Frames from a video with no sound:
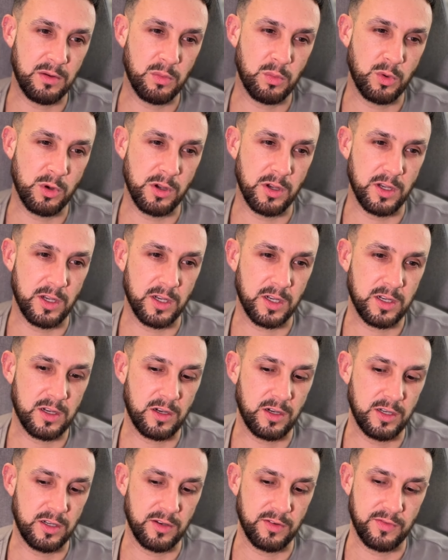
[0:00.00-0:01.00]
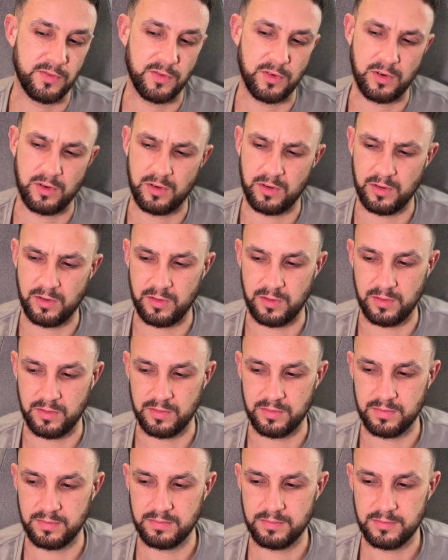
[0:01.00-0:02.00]
were kind of
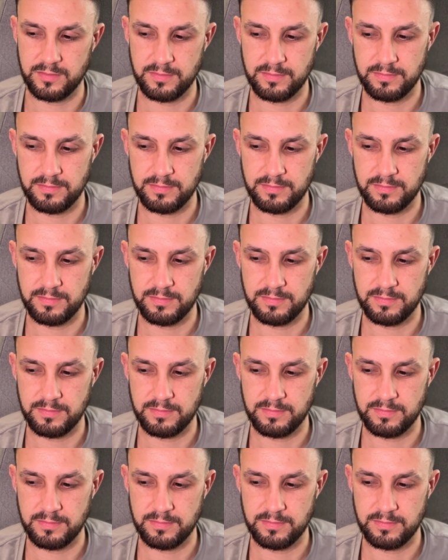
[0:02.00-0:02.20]
on...